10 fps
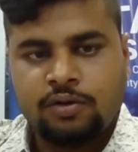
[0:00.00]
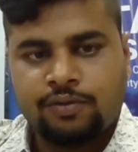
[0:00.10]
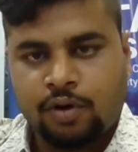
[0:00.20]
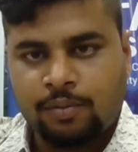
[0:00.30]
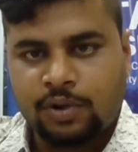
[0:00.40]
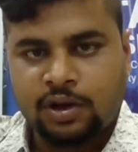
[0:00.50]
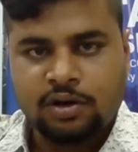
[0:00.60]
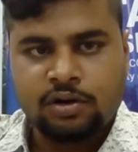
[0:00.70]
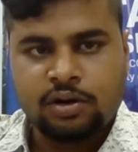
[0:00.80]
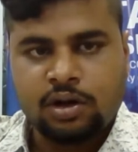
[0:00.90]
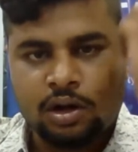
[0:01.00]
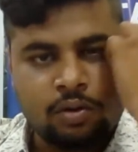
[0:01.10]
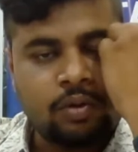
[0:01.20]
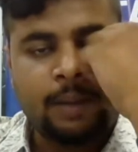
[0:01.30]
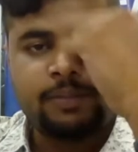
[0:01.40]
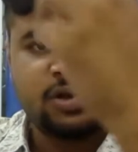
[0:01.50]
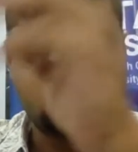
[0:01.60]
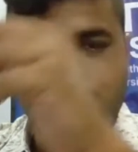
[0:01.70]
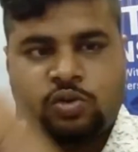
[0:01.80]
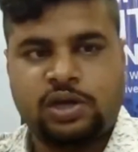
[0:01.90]
From here, I'm
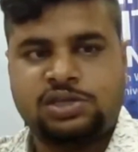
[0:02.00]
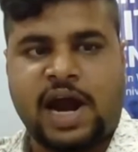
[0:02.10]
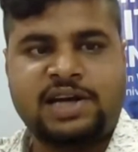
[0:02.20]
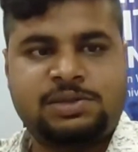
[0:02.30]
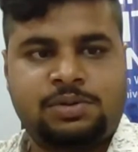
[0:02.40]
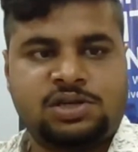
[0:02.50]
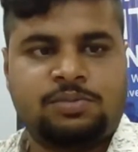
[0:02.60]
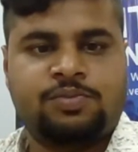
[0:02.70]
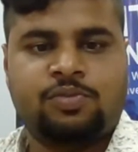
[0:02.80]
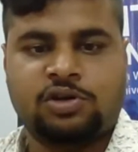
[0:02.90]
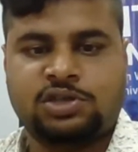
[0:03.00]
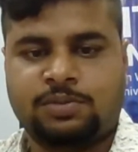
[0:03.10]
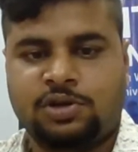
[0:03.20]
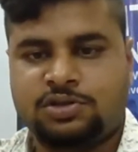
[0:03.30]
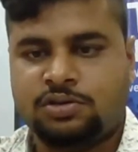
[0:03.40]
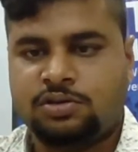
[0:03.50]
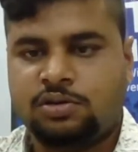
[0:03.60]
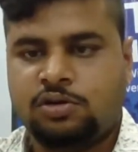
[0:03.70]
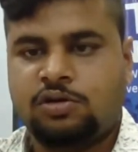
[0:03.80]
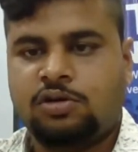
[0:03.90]
just doing ChatGPT for some reason.
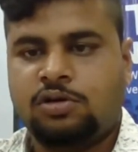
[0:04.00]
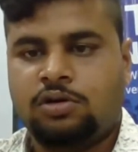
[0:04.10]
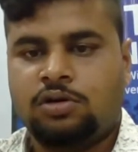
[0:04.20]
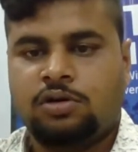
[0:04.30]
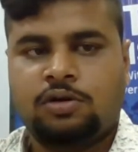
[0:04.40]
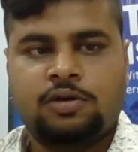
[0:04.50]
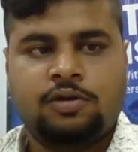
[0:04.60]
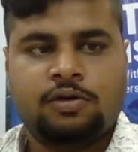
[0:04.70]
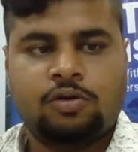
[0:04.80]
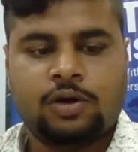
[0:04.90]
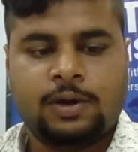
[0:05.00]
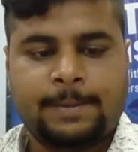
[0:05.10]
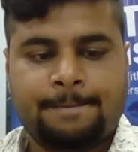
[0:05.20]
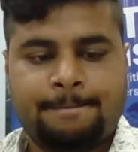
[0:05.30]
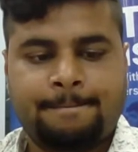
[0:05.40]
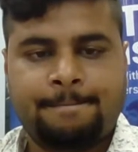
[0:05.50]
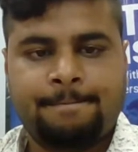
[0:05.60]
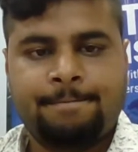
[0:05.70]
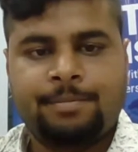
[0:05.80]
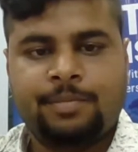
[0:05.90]
Okay,
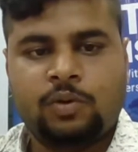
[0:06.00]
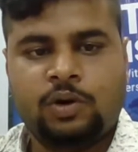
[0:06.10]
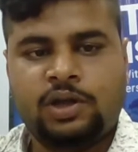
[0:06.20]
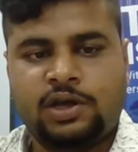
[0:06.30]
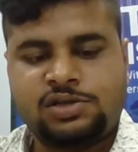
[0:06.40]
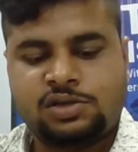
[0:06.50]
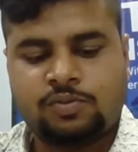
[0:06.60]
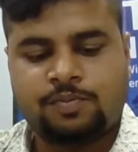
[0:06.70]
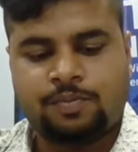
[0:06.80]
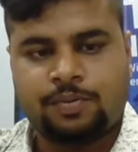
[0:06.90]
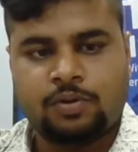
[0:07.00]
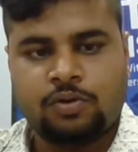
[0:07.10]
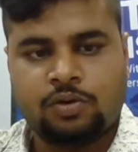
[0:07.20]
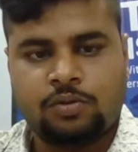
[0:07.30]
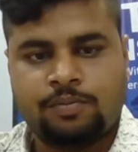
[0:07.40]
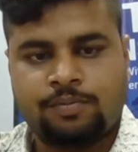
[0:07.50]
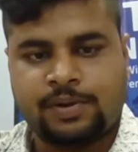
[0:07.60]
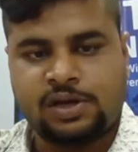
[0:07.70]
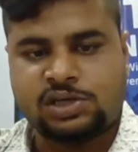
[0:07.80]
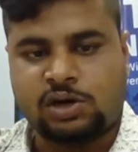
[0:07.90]
we just
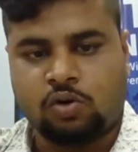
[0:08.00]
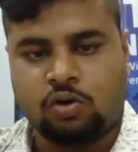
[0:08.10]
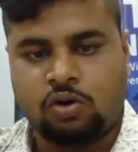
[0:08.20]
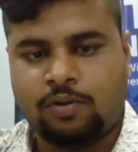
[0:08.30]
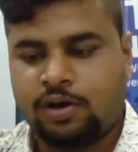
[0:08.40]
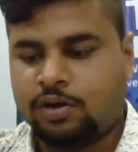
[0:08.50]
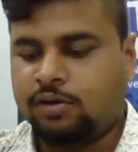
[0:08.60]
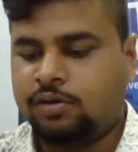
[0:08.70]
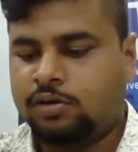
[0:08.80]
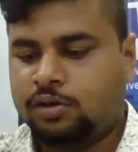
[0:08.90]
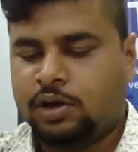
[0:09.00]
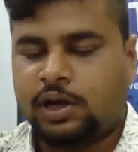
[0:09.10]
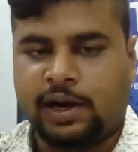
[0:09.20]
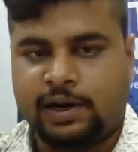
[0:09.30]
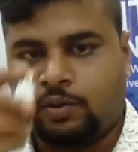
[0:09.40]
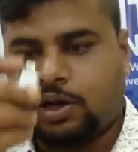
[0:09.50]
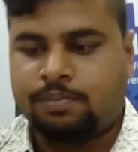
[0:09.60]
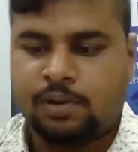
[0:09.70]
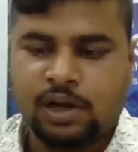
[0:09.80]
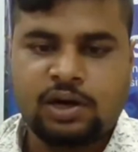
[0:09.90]
paste our code over here, and we
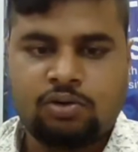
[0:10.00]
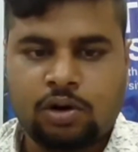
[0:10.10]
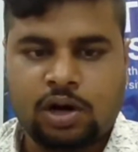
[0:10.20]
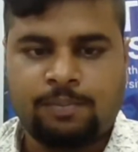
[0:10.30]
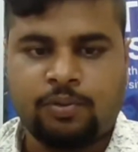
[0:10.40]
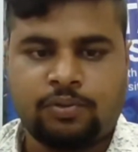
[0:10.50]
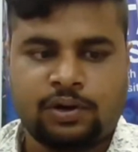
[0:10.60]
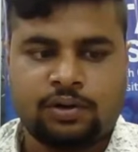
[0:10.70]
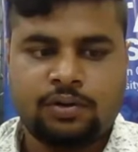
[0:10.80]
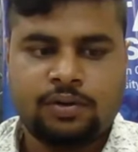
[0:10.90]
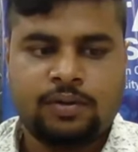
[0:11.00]
can plug into our computer.